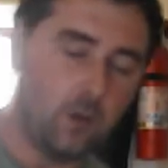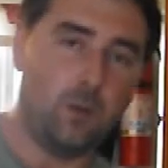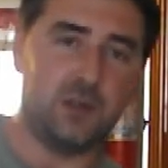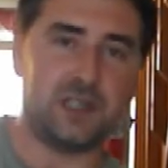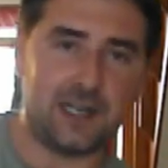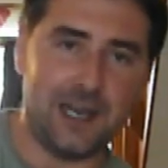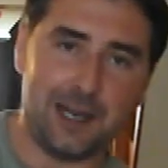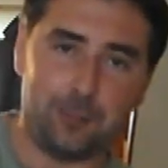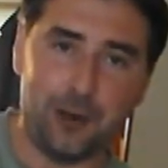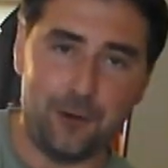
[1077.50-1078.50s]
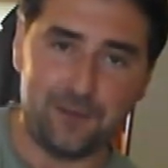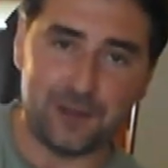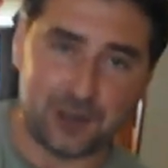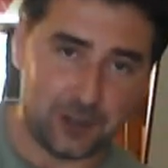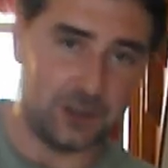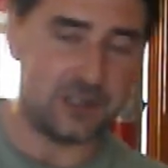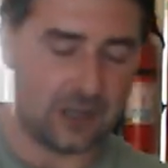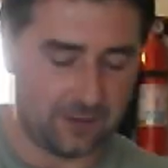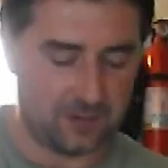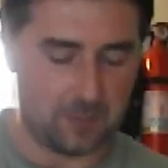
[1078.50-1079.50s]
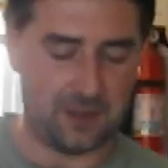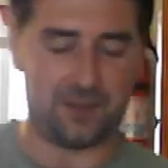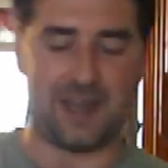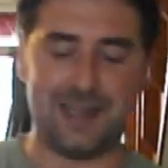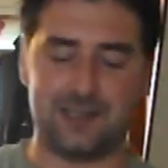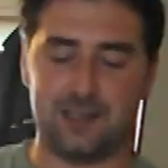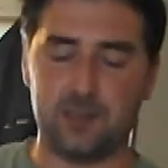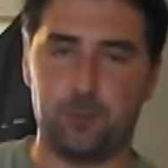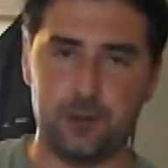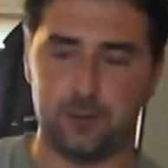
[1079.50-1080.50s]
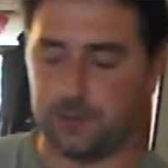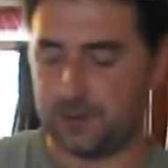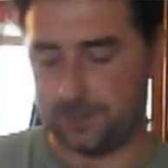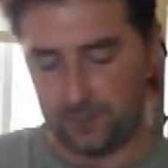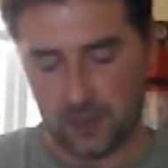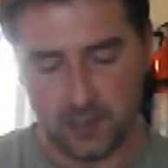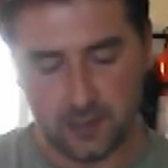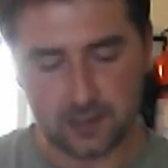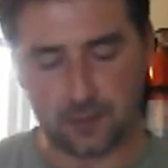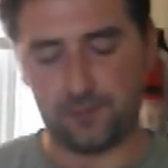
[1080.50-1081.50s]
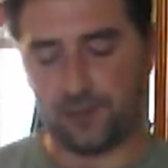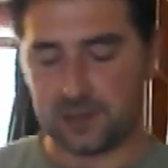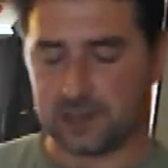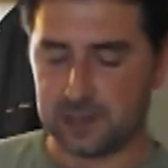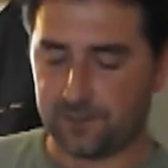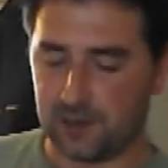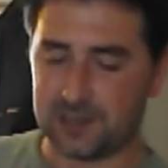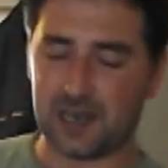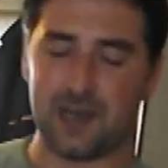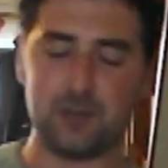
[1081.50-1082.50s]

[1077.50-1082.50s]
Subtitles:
what's going to happen over the course of the month as this brews. So first things first, I'm